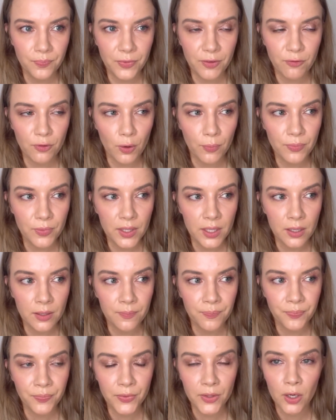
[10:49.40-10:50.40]
from
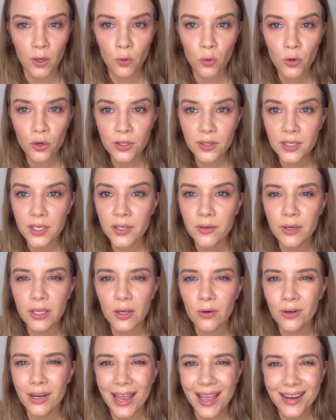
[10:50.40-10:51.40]
the
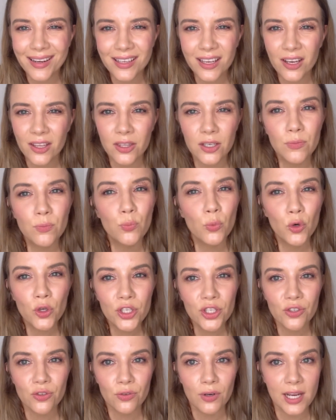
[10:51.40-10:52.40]
Ordinary or any other
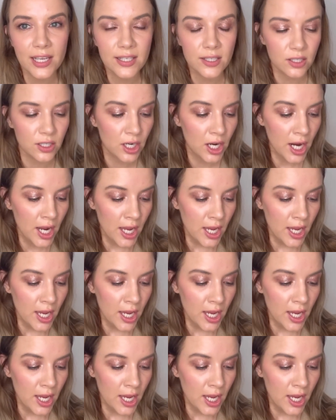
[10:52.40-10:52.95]
moisturizer.